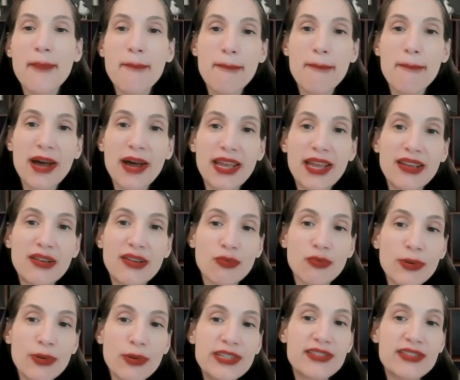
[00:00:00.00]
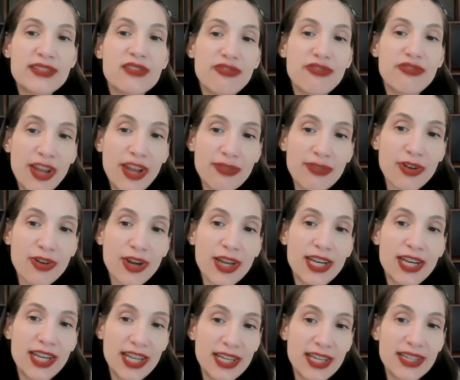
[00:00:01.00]
My recent
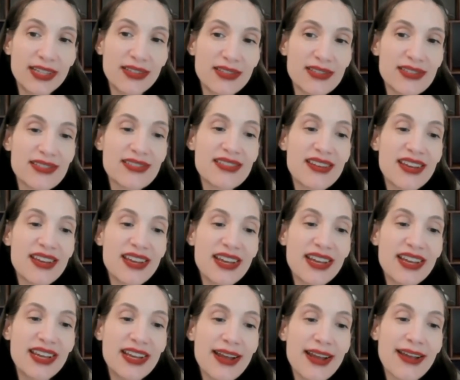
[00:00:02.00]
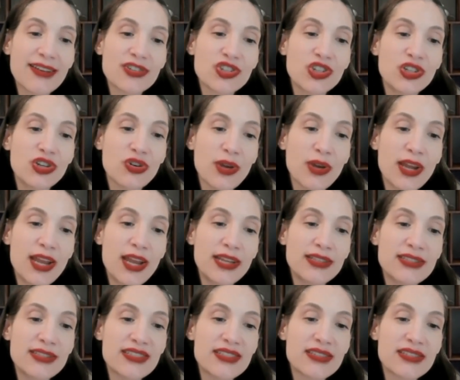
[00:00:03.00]
favorite is it actually
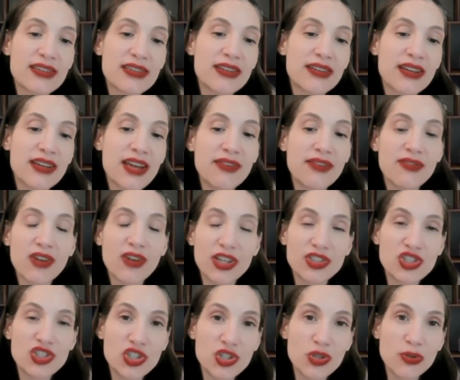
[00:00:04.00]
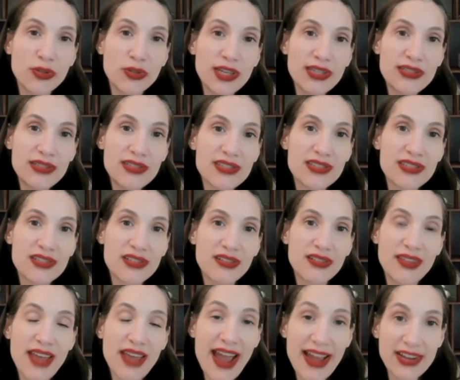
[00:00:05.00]
creates kind of a to-do list,
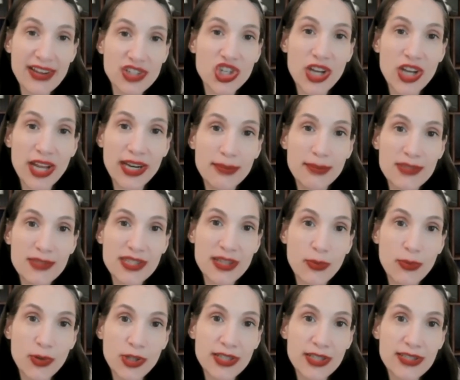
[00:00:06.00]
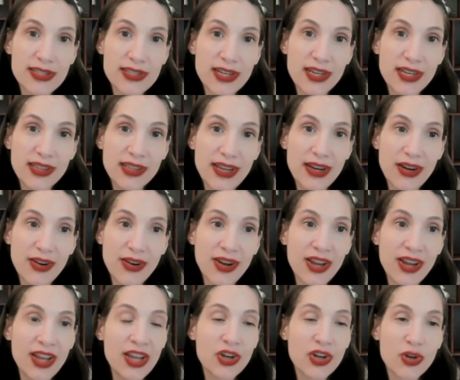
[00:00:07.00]
the action items that were listed in there,
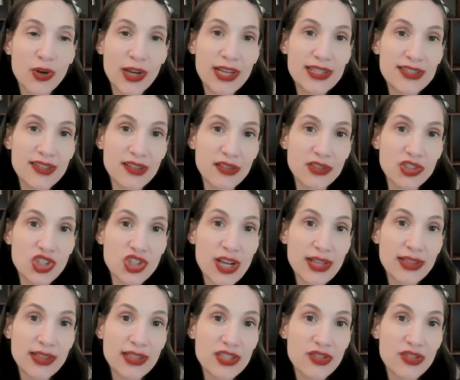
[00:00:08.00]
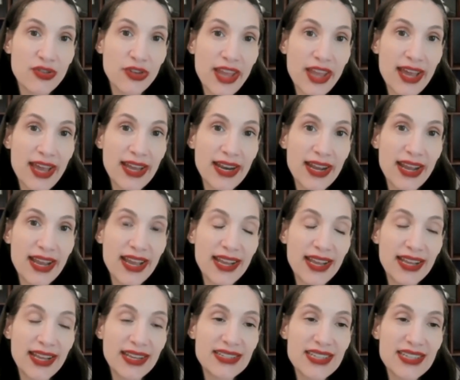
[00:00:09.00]
creates a little checklist for that.
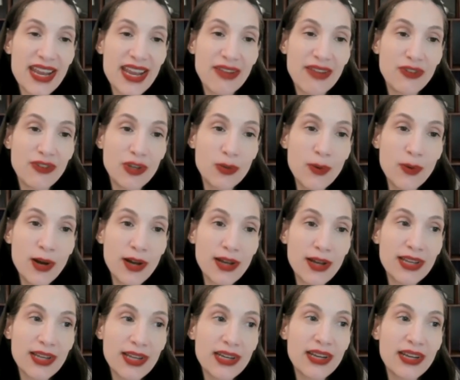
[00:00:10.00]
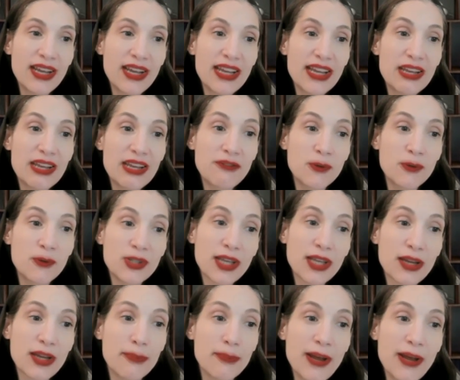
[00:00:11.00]
And if you want, if you
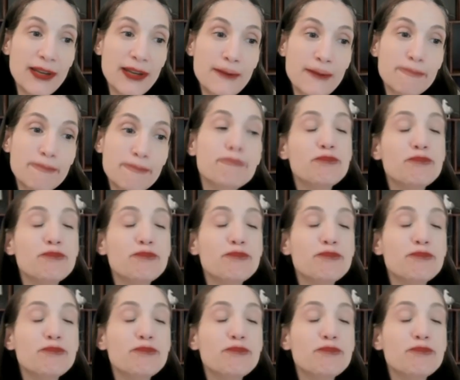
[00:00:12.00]
click a button,